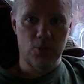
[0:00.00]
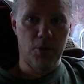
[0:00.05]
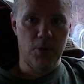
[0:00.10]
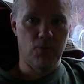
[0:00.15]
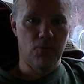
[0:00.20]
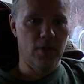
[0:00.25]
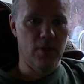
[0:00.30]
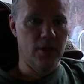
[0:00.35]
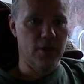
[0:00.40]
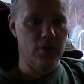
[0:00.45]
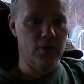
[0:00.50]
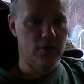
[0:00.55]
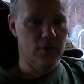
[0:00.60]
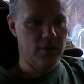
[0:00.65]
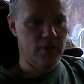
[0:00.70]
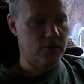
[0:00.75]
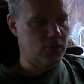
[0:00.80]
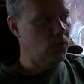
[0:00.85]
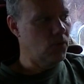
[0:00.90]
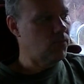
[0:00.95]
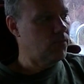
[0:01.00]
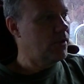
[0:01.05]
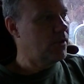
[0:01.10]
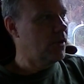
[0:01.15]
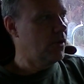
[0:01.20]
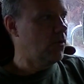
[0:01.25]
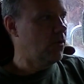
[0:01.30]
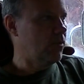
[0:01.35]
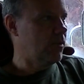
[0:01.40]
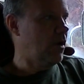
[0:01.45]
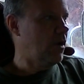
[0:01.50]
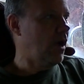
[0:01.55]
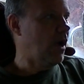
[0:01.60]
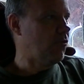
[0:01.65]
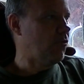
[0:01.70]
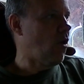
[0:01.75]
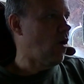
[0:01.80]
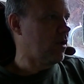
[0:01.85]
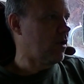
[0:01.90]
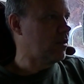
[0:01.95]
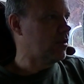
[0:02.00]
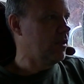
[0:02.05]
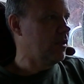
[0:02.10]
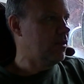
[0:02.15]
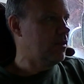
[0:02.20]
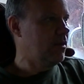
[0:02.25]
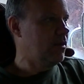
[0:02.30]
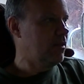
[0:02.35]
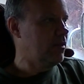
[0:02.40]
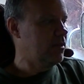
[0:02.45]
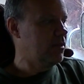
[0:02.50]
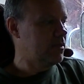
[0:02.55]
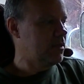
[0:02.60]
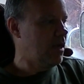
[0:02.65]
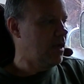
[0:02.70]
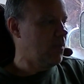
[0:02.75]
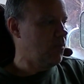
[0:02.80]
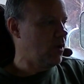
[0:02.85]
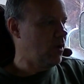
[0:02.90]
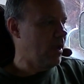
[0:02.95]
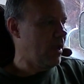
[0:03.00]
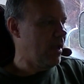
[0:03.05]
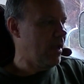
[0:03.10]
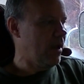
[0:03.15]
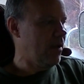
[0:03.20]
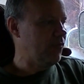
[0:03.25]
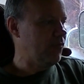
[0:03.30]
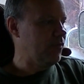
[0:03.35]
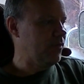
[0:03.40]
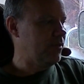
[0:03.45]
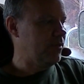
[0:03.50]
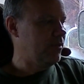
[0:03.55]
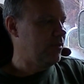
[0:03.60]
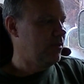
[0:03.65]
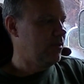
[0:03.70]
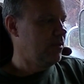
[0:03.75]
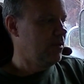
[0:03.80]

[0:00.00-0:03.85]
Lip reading: will be really good. And so, ironically, the time when I have